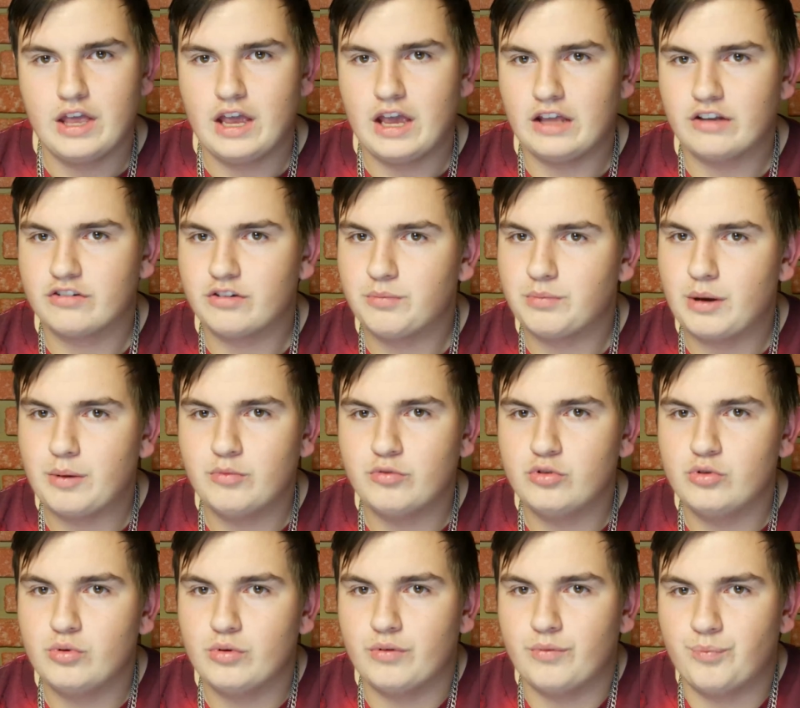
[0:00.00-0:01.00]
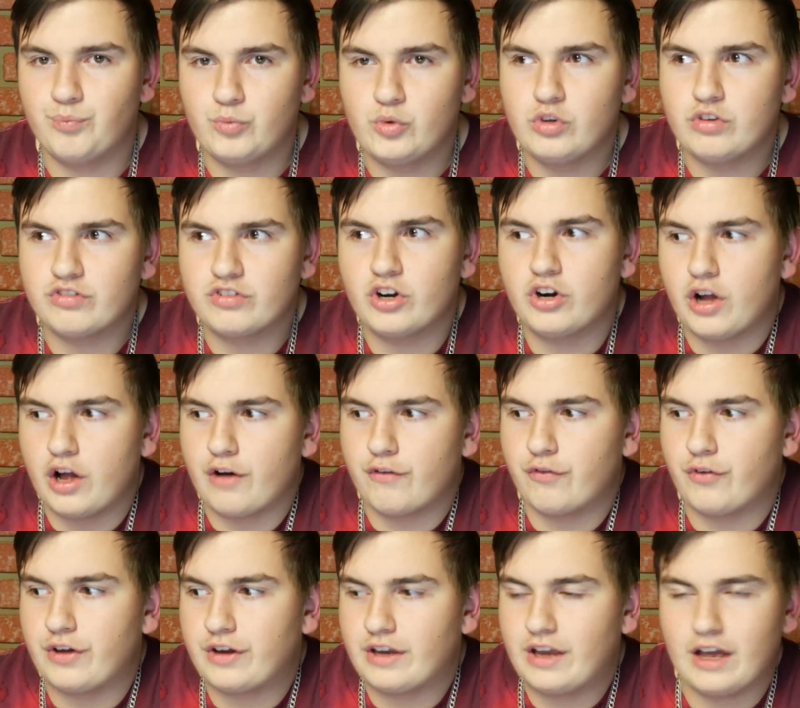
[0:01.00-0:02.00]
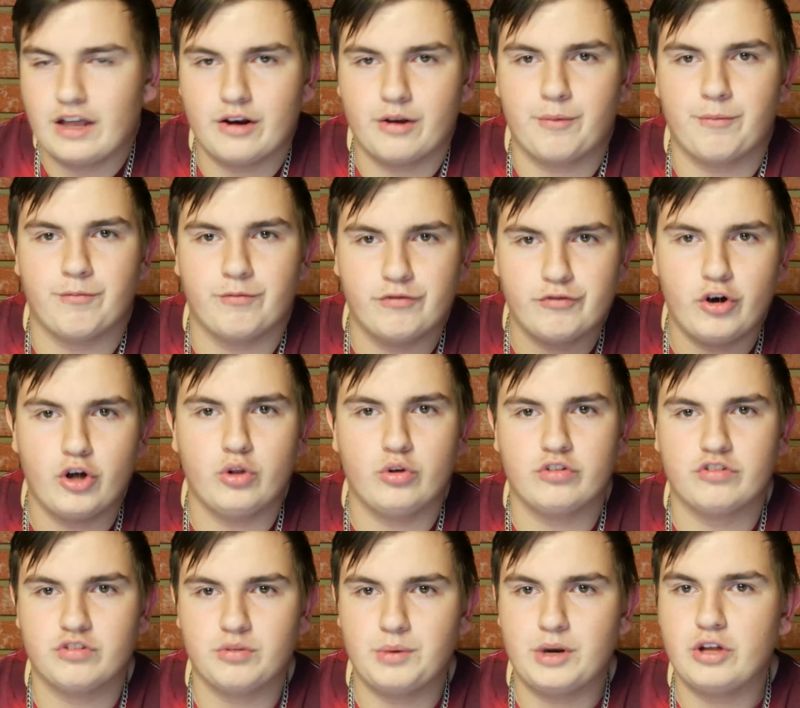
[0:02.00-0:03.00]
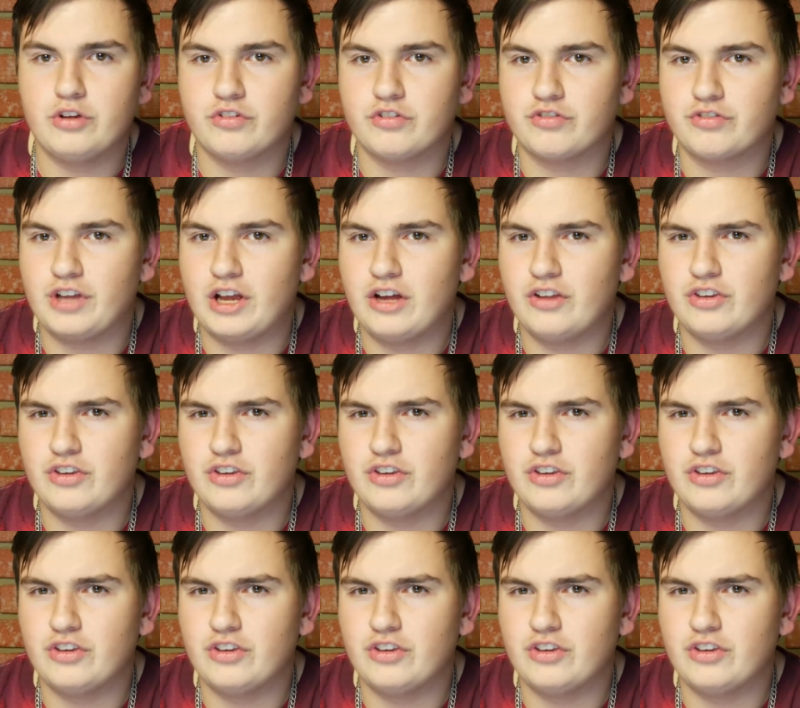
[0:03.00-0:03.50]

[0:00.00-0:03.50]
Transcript: And sometimes you start off like kind of following someone else's style,